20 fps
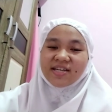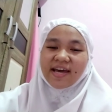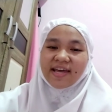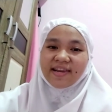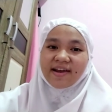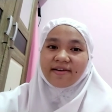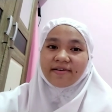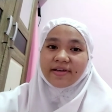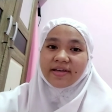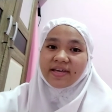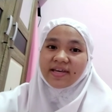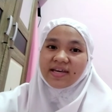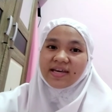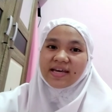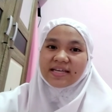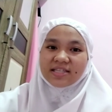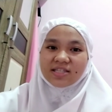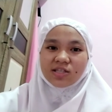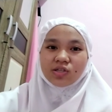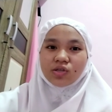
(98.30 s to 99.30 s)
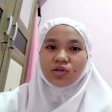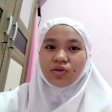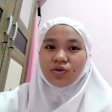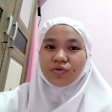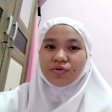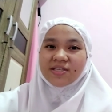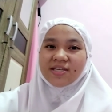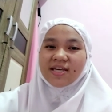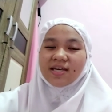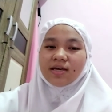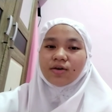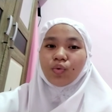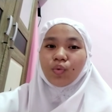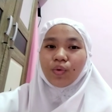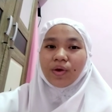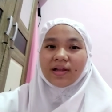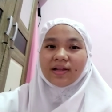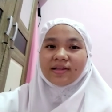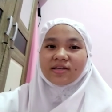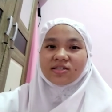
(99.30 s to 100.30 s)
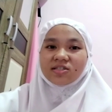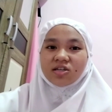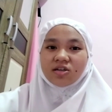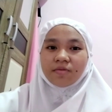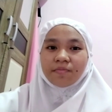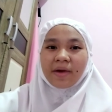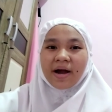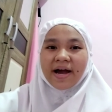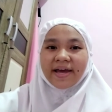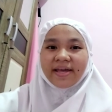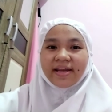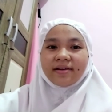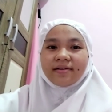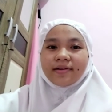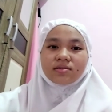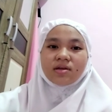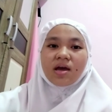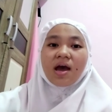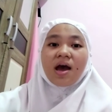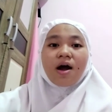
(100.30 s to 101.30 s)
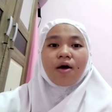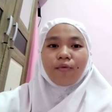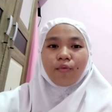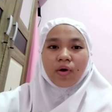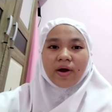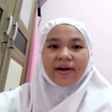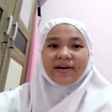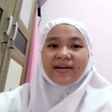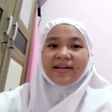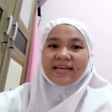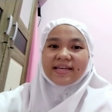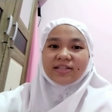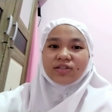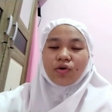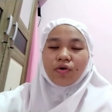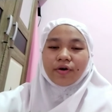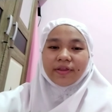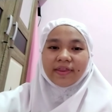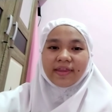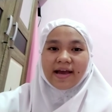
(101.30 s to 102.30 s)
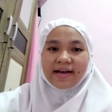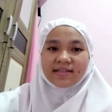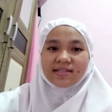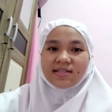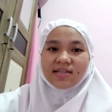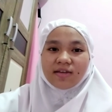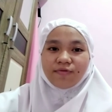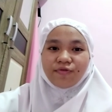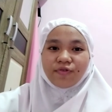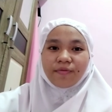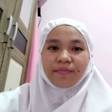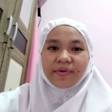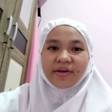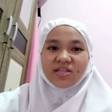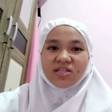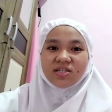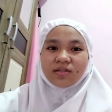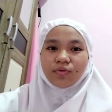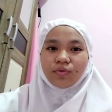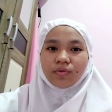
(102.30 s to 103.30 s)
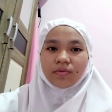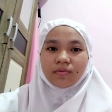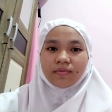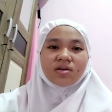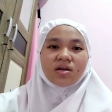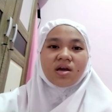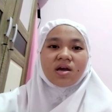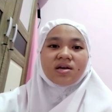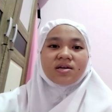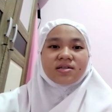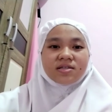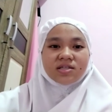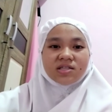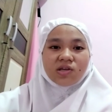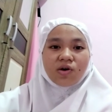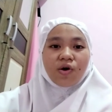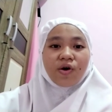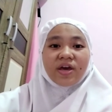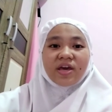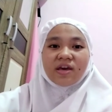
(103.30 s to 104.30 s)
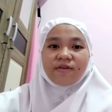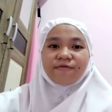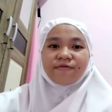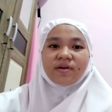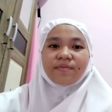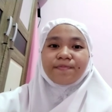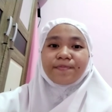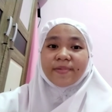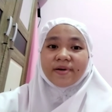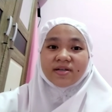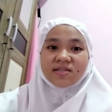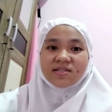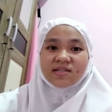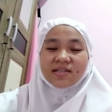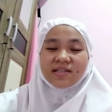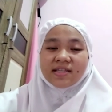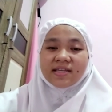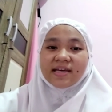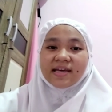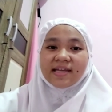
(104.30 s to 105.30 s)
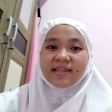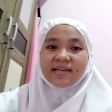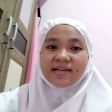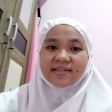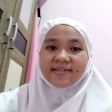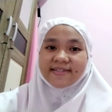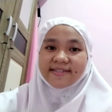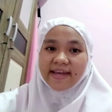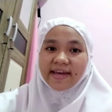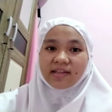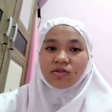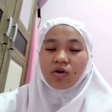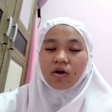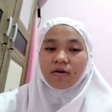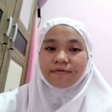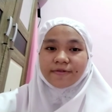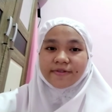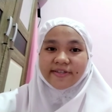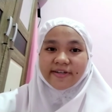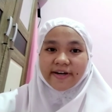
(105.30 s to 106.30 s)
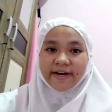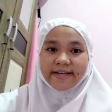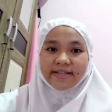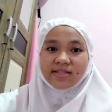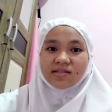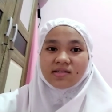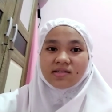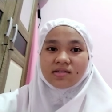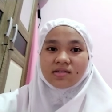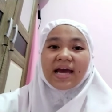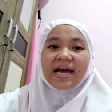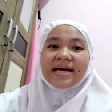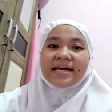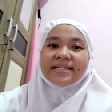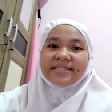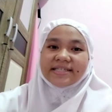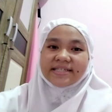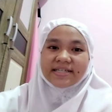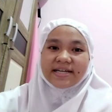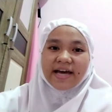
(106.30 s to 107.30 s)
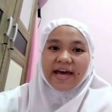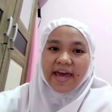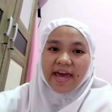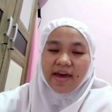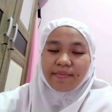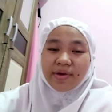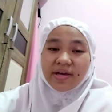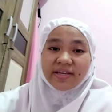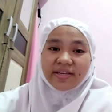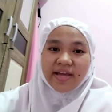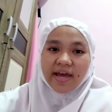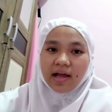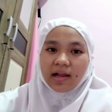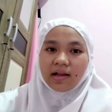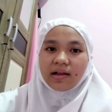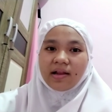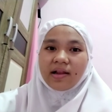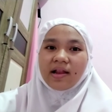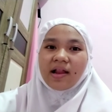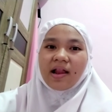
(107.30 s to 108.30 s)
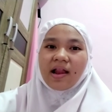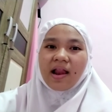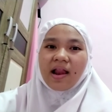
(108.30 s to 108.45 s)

energy it's using will determine where it conducts information. So if a person in a state of stress, the amygdala